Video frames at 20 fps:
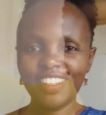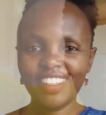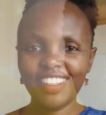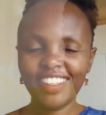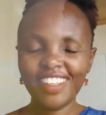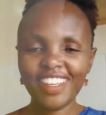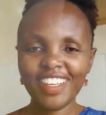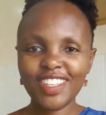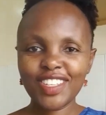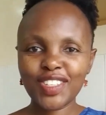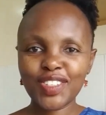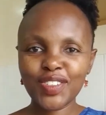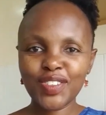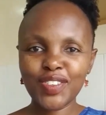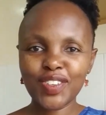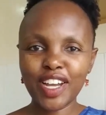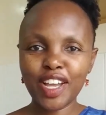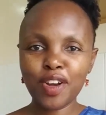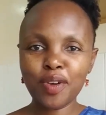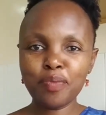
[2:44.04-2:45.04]
Yeah, so I
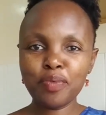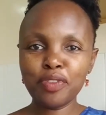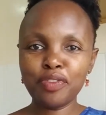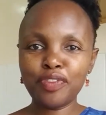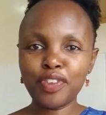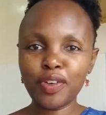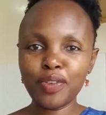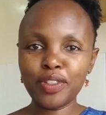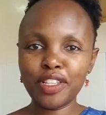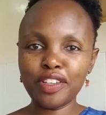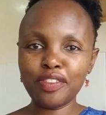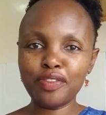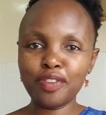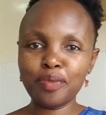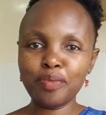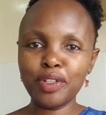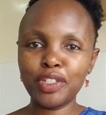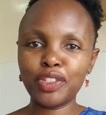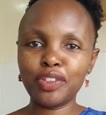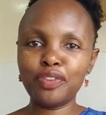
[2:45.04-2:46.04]
hope you found the
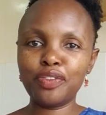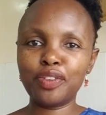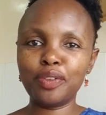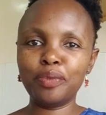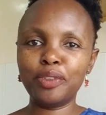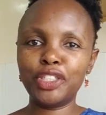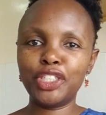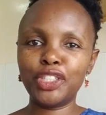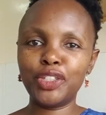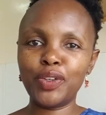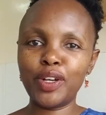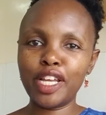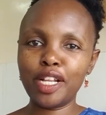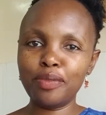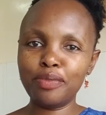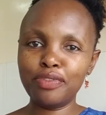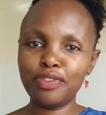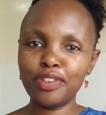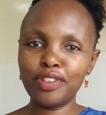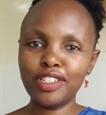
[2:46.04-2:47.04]
information from Ciru
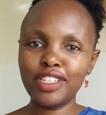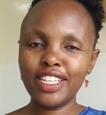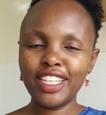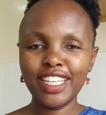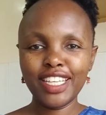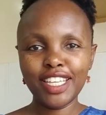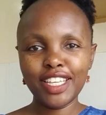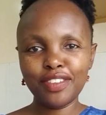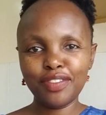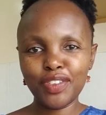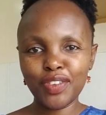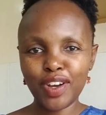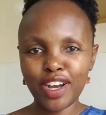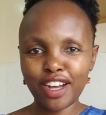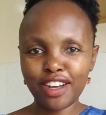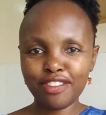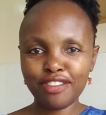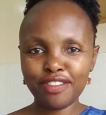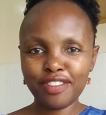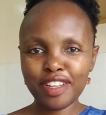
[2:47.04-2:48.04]
helpful. If you
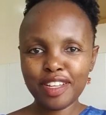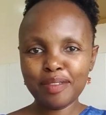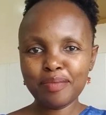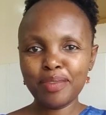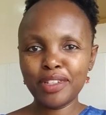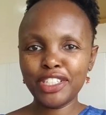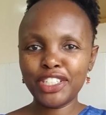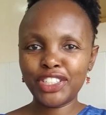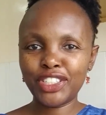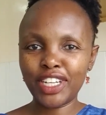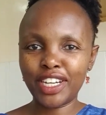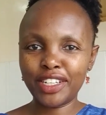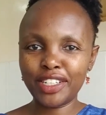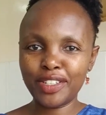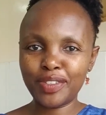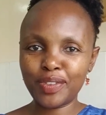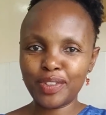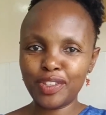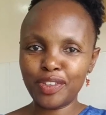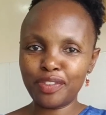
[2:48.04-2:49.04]
have, please share it
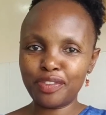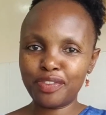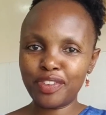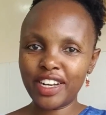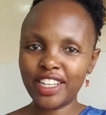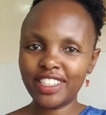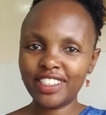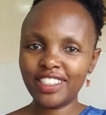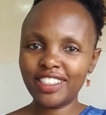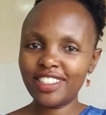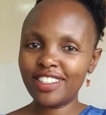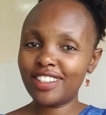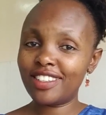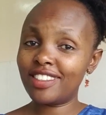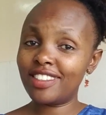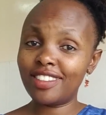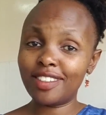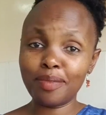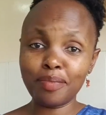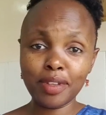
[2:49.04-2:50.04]
with your friends.
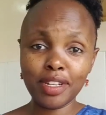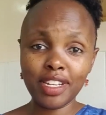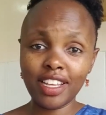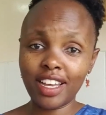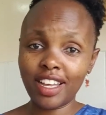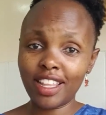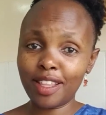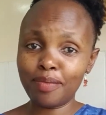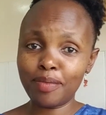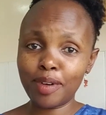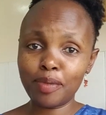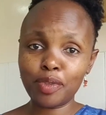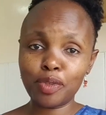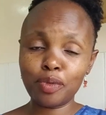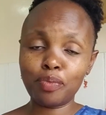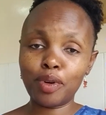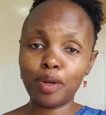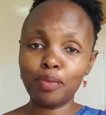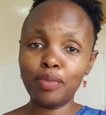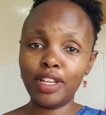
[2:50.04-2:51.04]
There may be other moms who
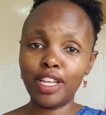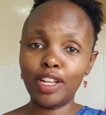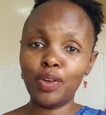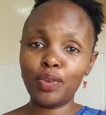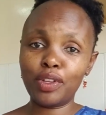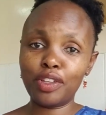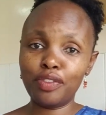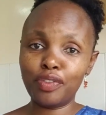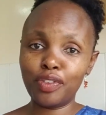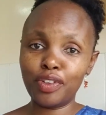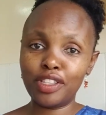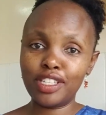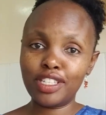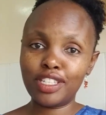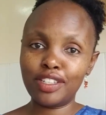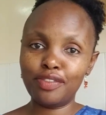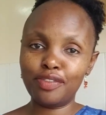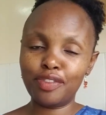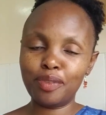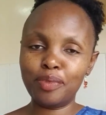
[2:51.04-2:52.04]
probably are looking for this
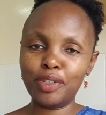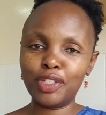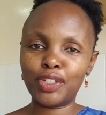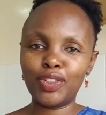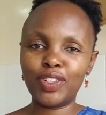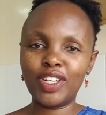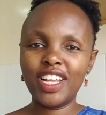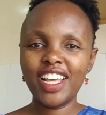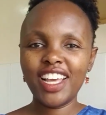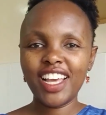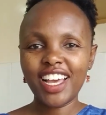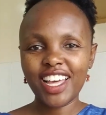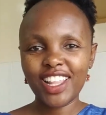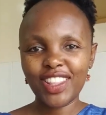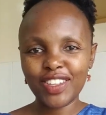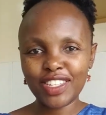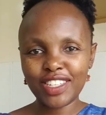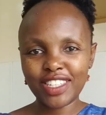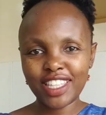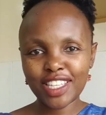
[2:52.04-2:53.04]
information.
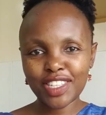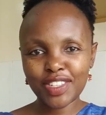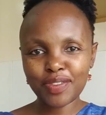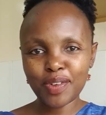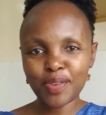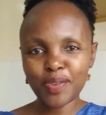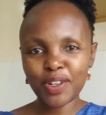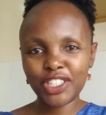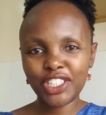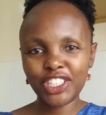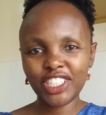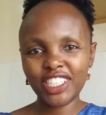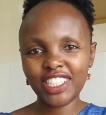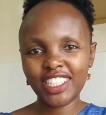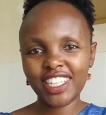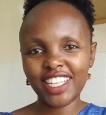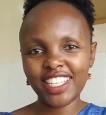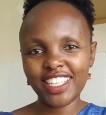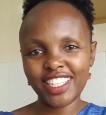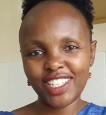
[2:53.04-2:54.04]
Otherwise, thanks for watching
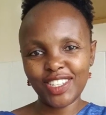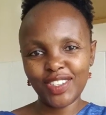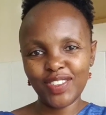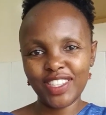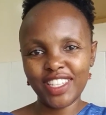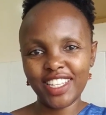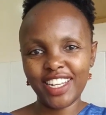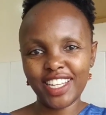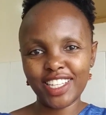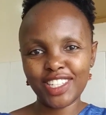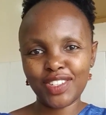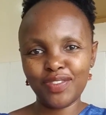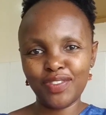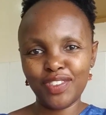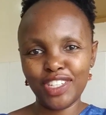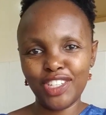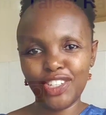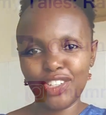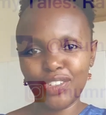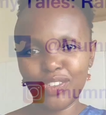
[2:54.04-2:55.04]
and see you in the next
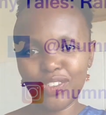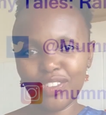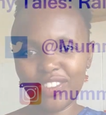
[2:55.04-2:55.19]
video.